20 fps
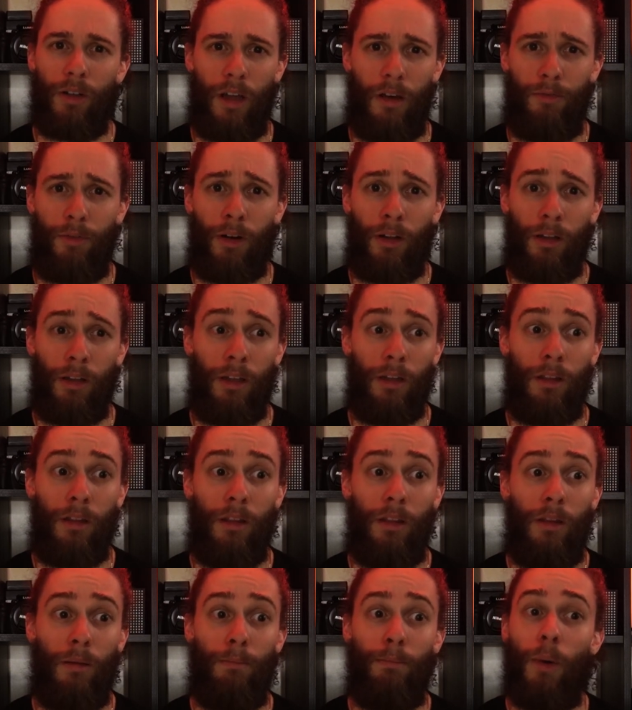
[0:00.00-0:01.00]
definitely
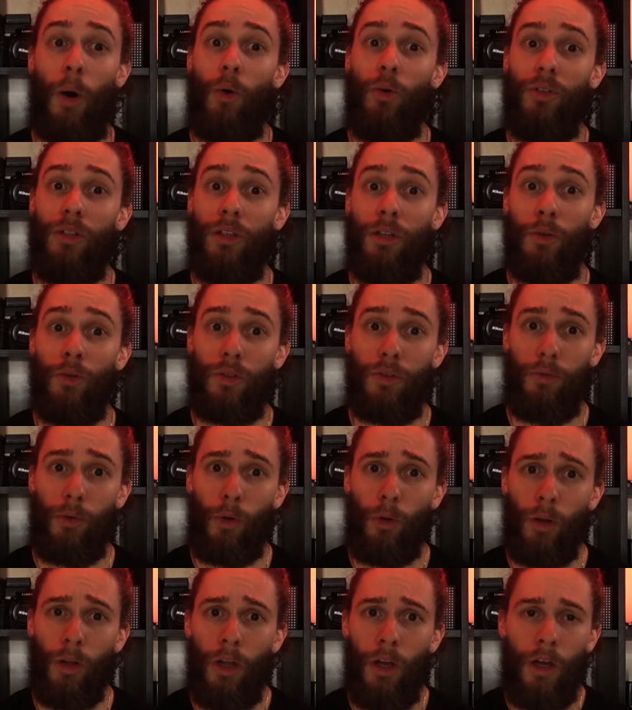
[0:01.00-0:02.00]
the most
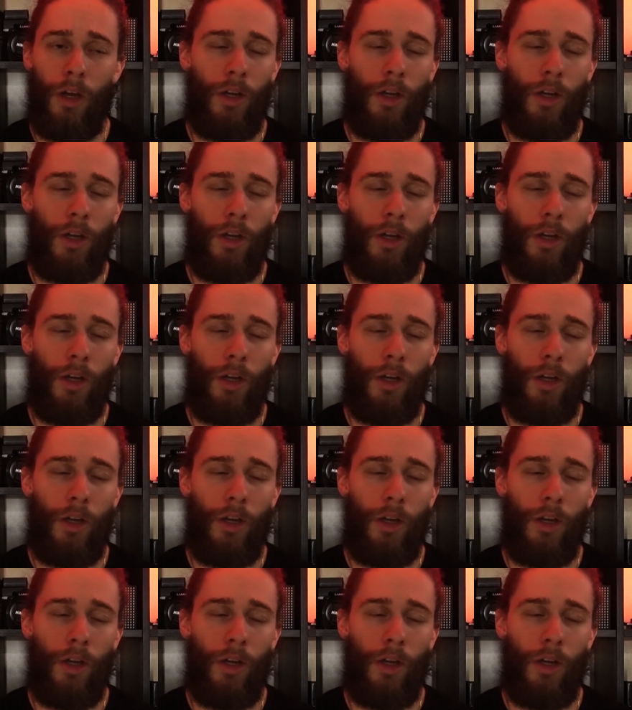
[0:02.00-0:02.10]
useful